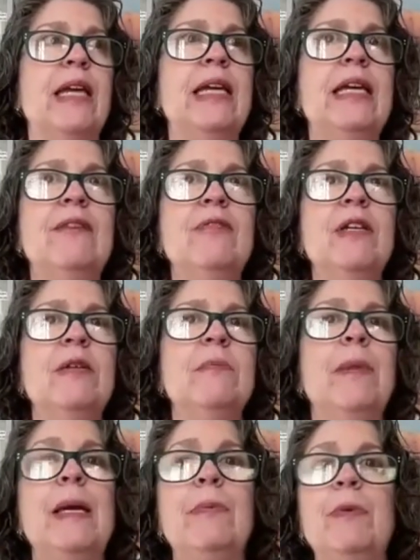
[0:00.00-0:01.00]
Even
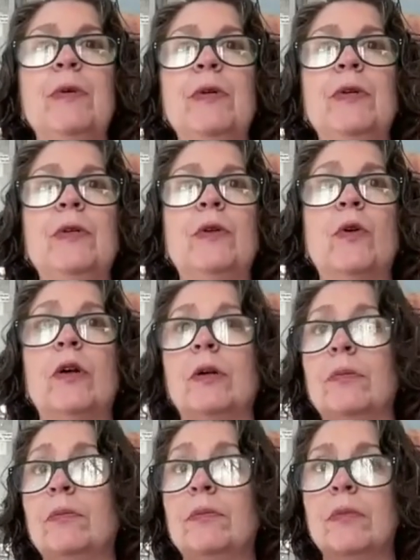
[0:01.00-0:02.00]
people
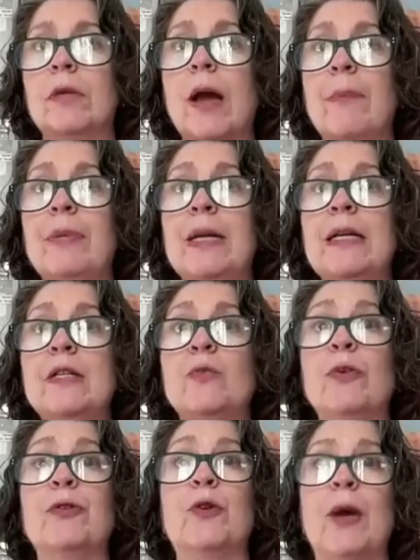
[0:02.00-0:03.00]
or companies
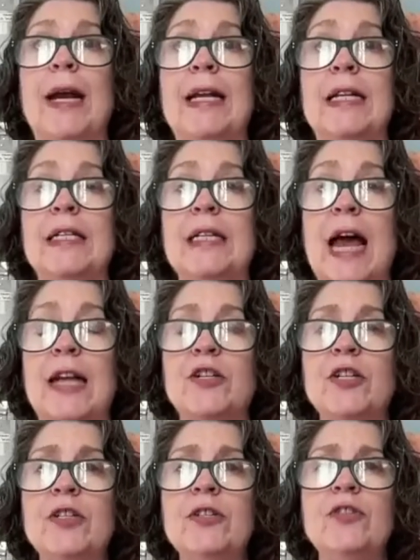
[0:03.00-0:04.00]
with great
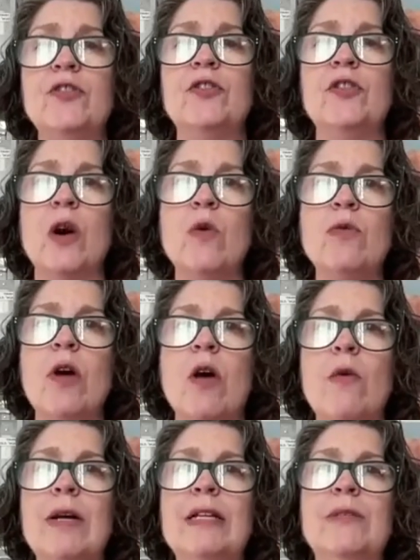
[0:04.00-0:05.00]
intentions don't
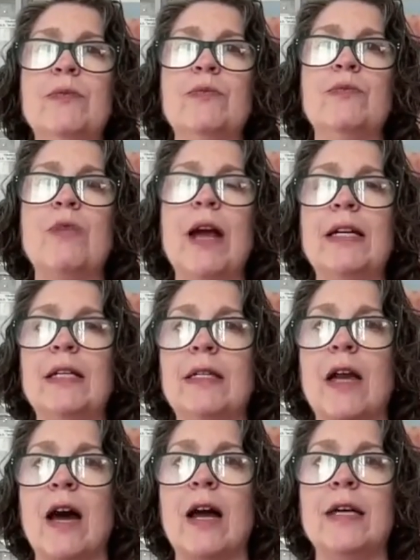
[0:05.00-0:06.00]
always
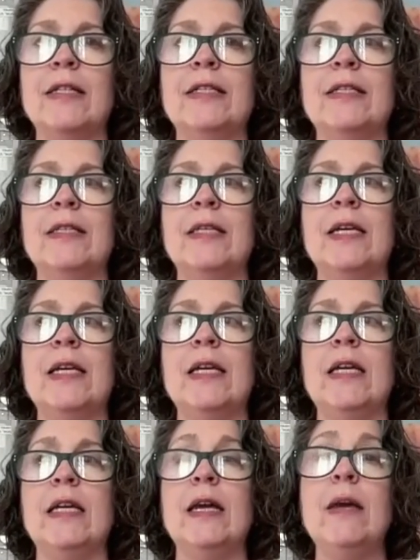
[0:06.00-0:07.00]
recognize
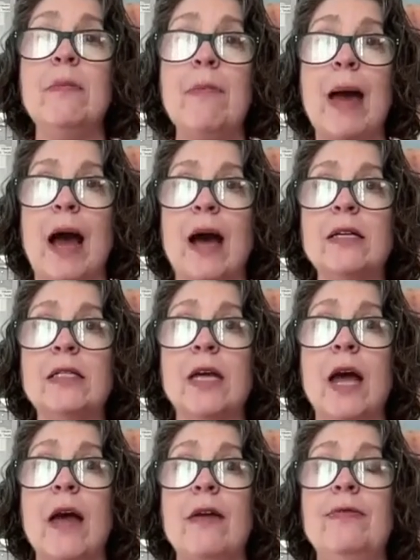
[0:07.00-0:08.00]
the impact
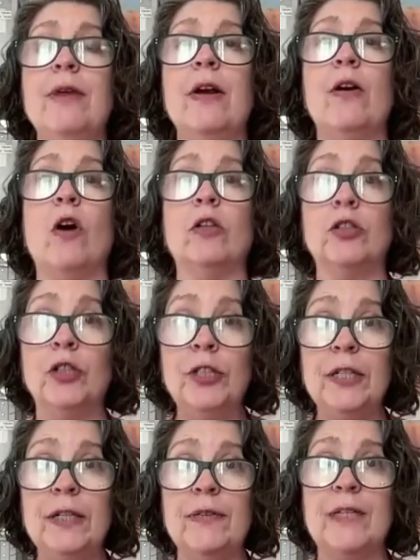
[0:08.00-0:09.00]
their
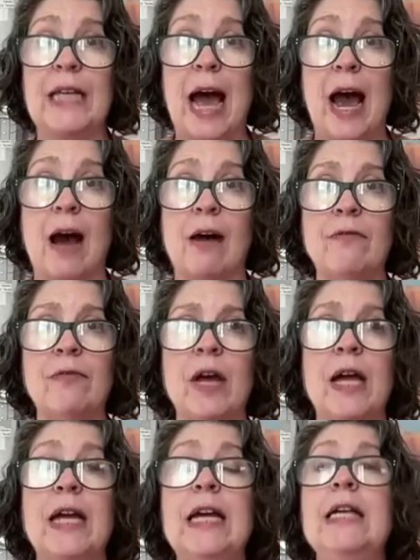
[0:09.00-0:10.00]
alternatives have
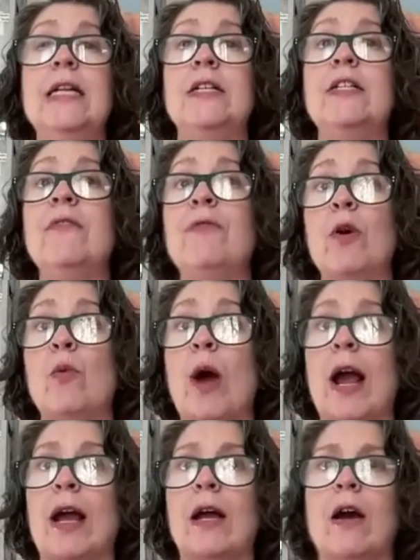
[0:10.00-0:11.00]
in a different
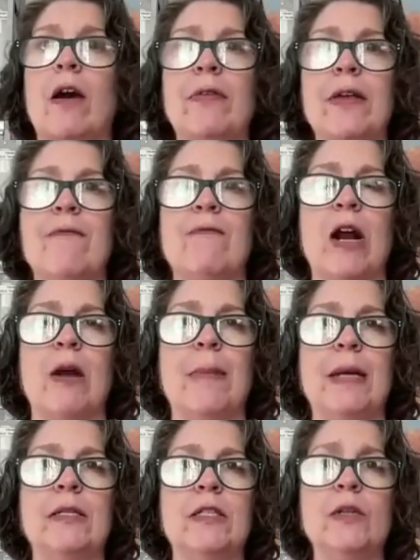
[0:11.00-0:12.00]
way on the
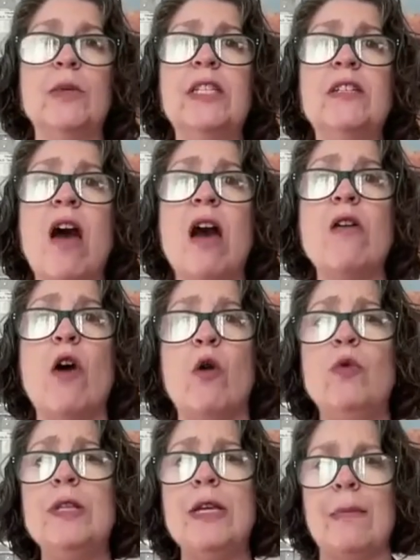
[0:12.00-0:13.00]
environment. So it's not
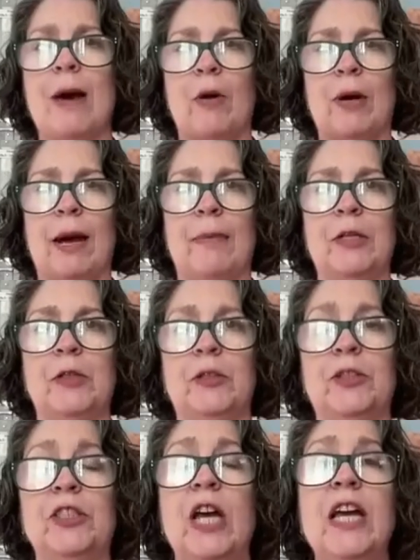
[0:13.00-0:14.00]
only about
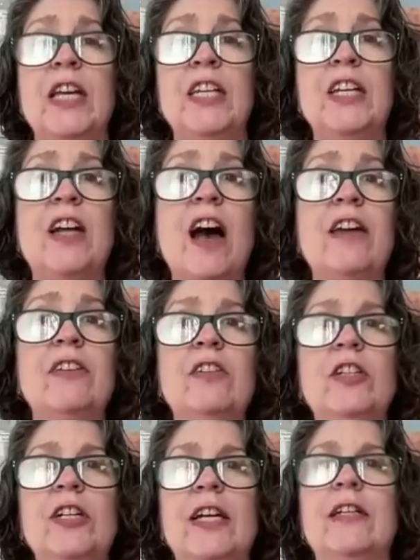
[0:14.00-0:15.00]
chemicals. You got to
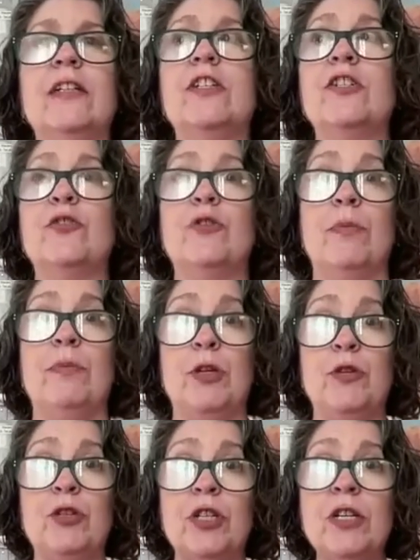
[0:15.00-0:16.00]
look at
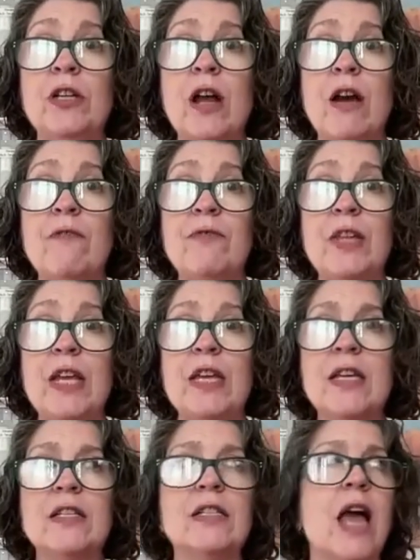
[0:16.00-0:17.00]
distribution of
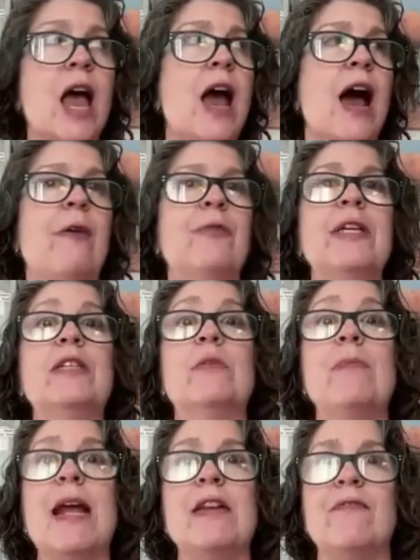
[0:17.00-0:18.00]
things, how things are
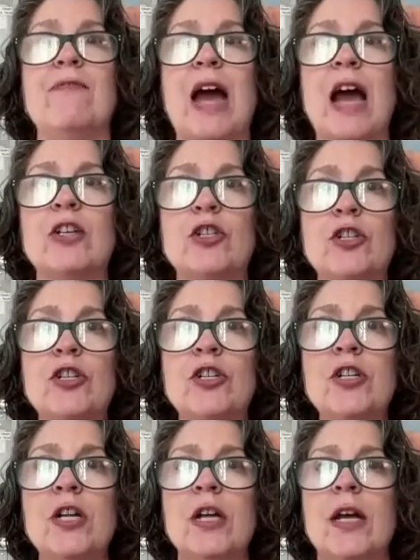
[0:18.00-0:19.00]

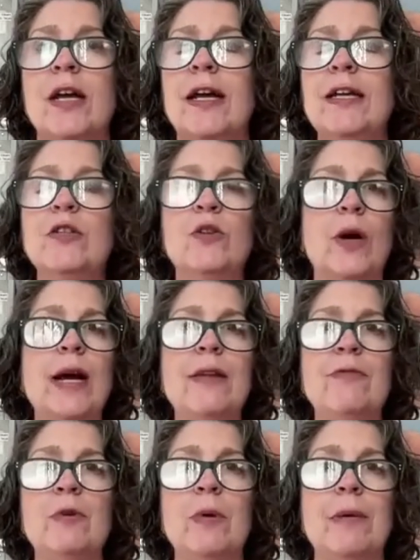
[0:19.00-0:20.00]
manufactured. It's great
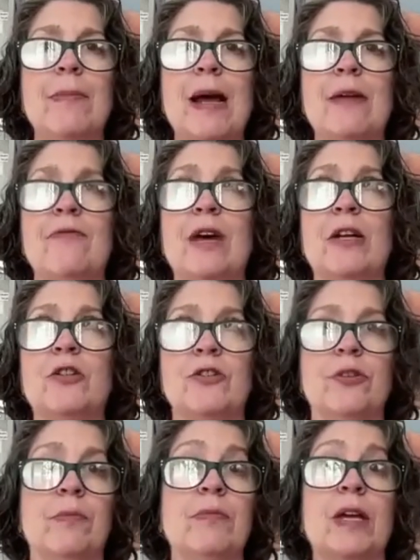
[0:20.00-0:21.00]
if you want to manufacture
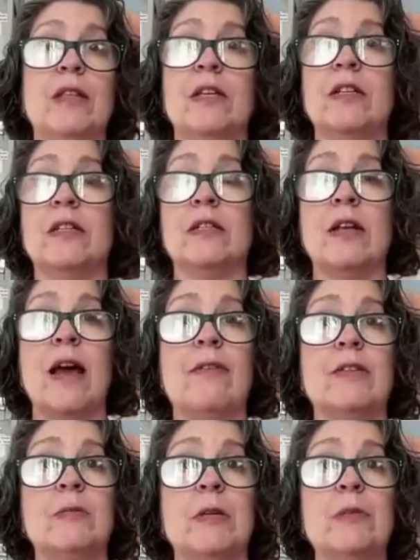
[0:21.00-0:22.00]
something that doesn't
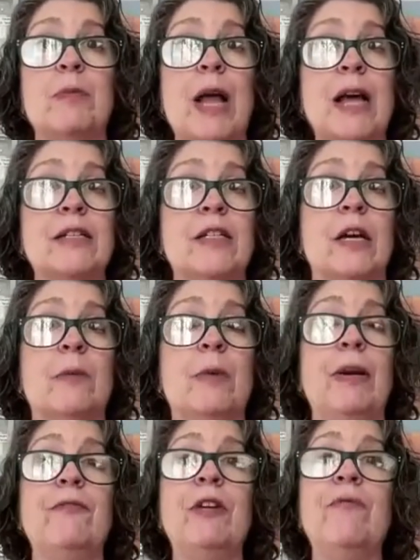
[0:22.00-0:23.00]
have as much plastic,
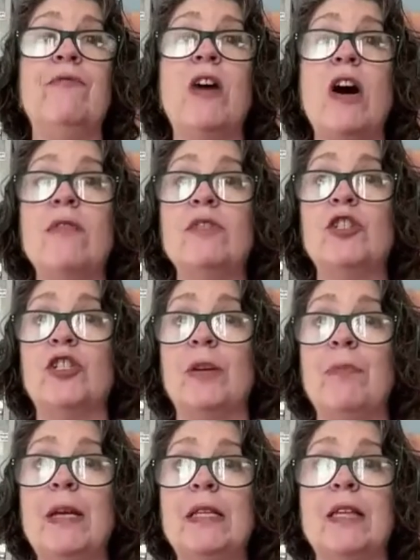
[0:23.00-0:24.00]
but if it involves
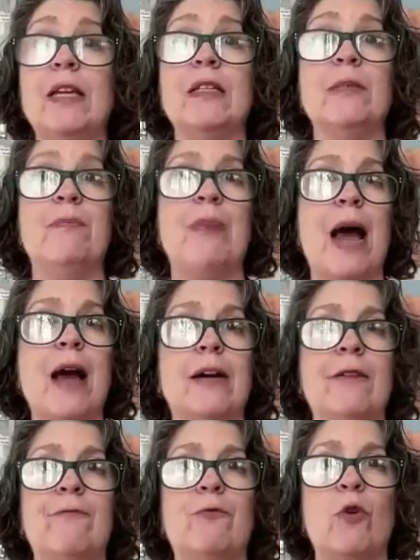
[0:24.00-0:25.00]
shipping things back
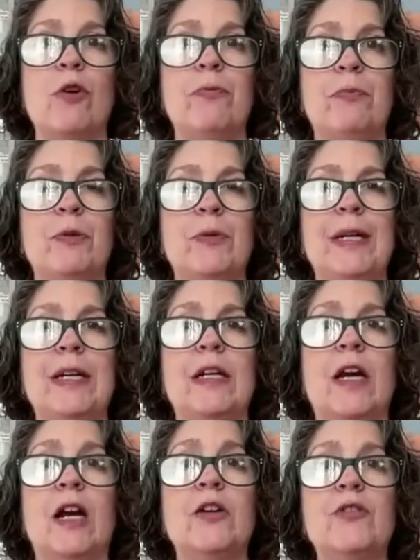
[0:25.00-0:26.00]
and forth between
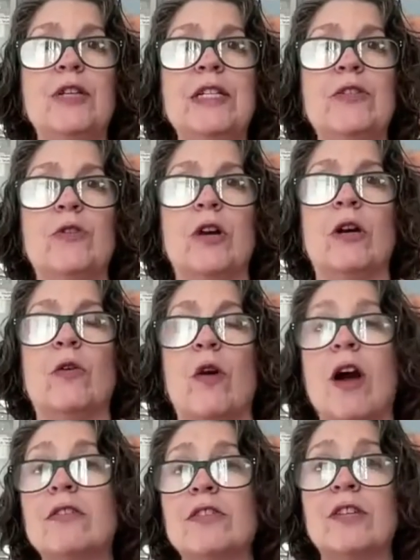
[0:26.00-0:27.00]
countries or
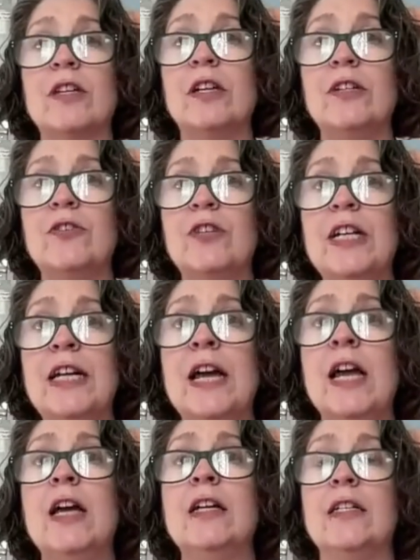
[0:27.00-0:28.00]
across the country
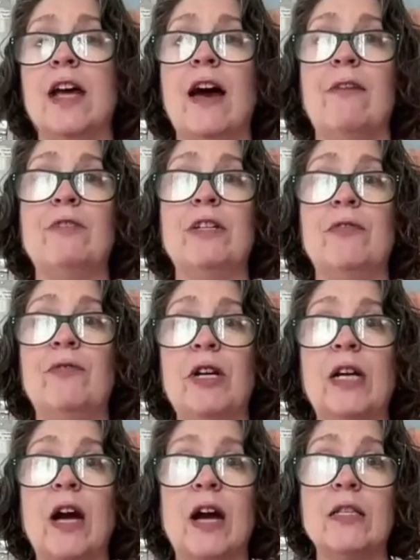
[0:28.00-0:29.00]
to have
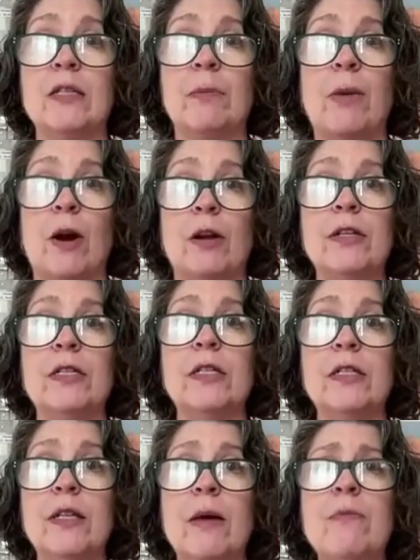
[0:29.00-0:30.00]
different kinds of parts
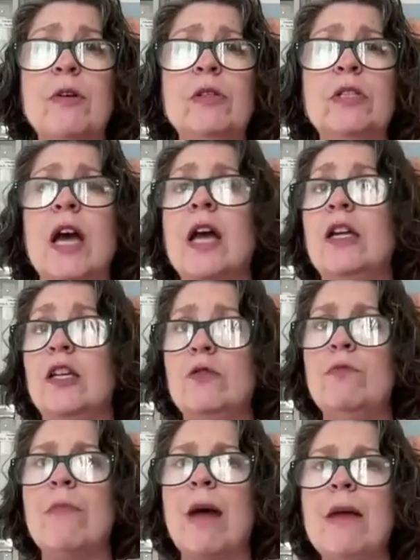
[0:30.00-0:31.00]
assembled,
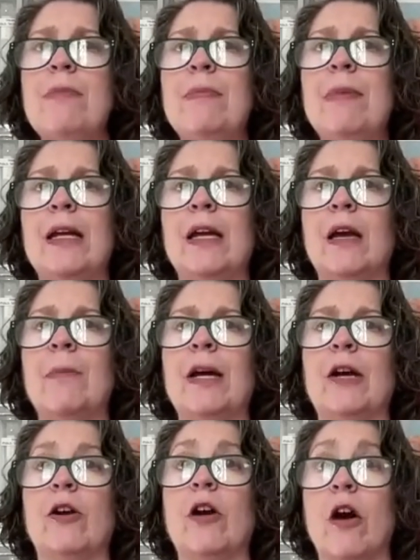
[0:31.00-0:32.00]
you might be making a
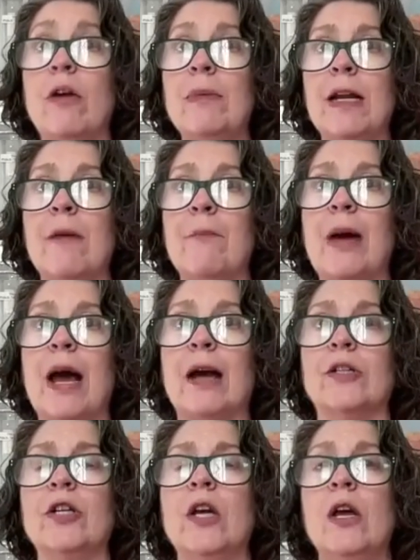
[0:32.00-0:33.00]
bigger carbon
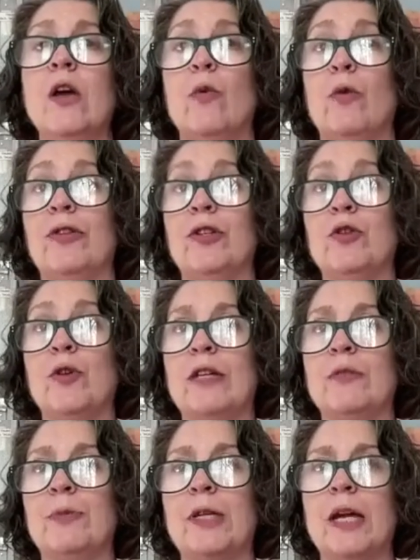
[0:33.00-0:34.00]
impact with the
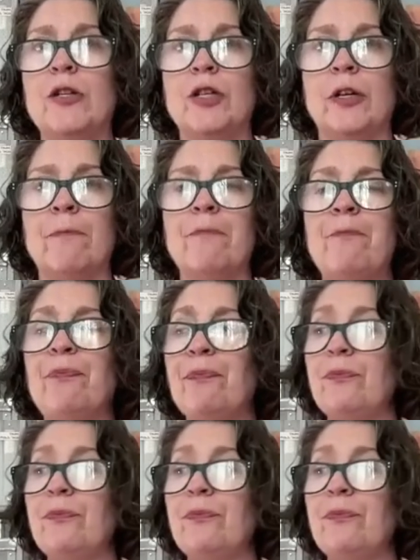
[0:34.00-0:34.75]
transportation